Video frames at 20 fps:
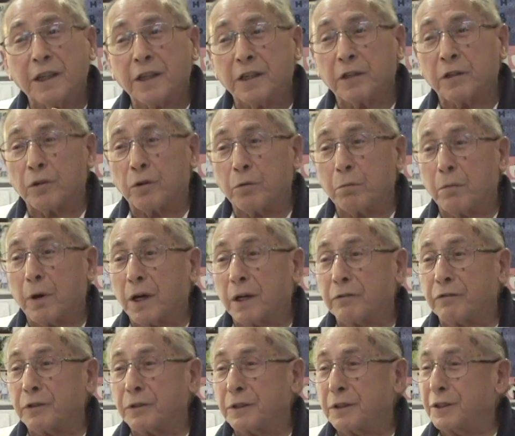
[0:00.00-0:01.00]
You know,
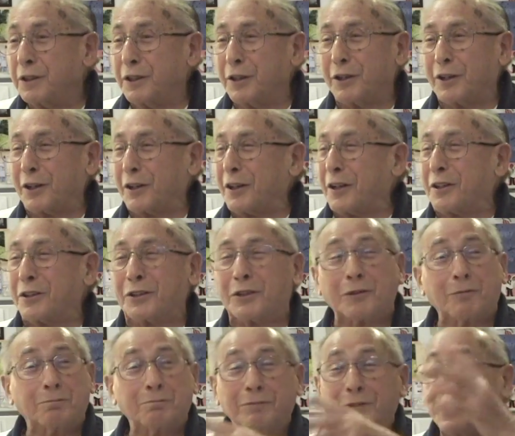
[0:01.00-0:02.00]
Marvin, you could hear
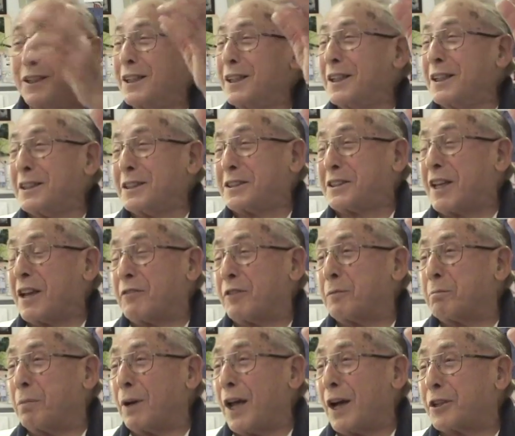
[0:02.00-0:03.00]
him
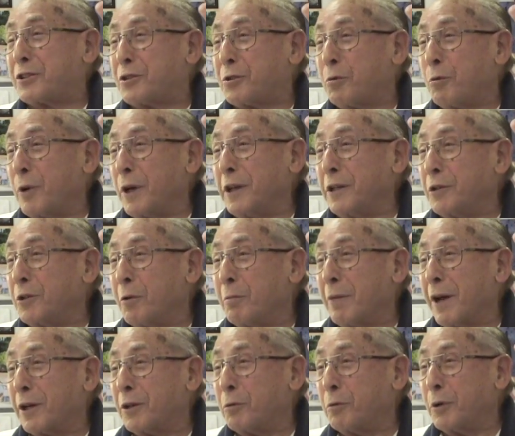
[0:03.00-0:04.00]
7 blocks away, no
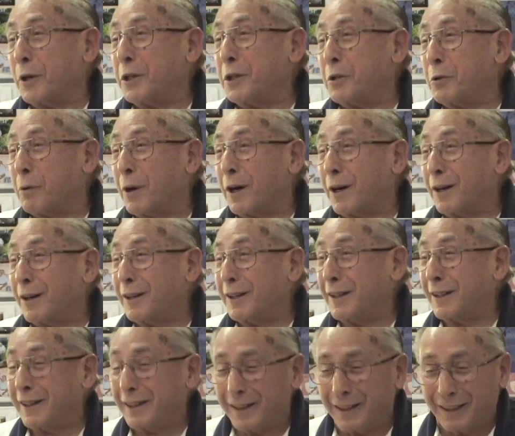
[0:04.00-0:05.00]
matter where you are.
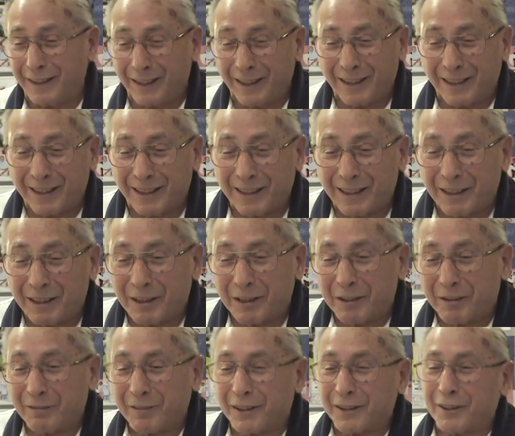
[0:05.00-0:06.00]

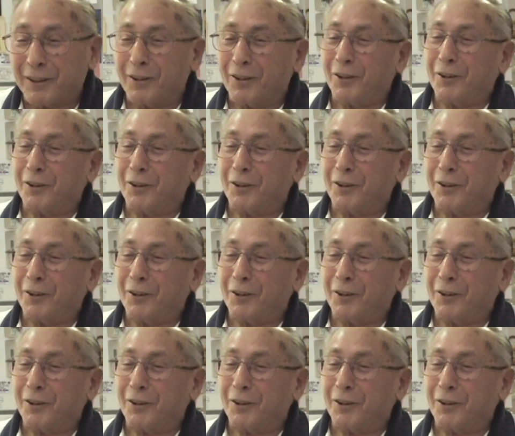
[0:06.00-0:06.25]
But